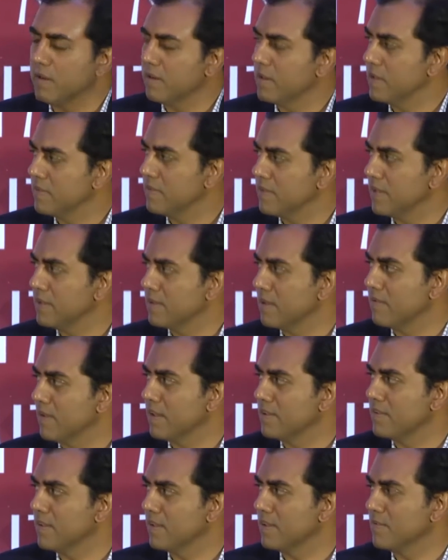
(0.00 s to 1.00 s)
early stage
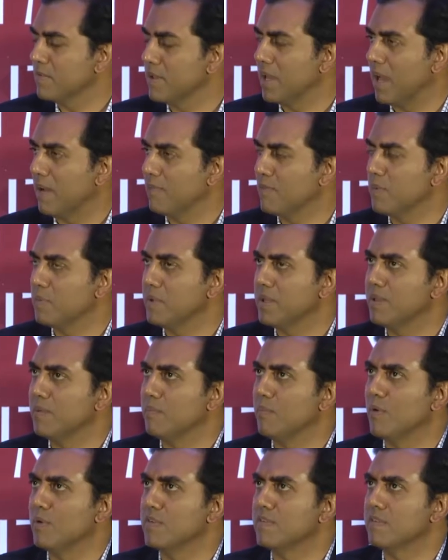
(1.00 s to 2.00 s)
investors, we have to be the
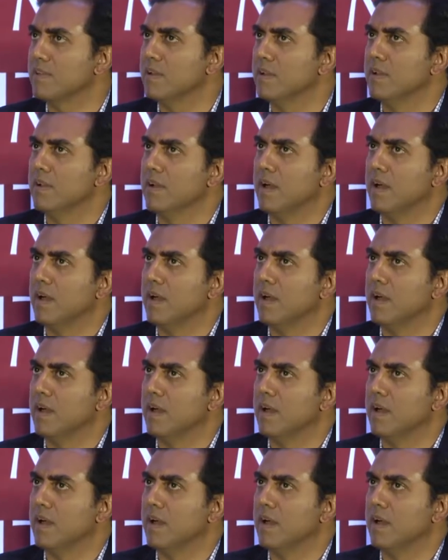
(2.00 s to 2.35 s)
most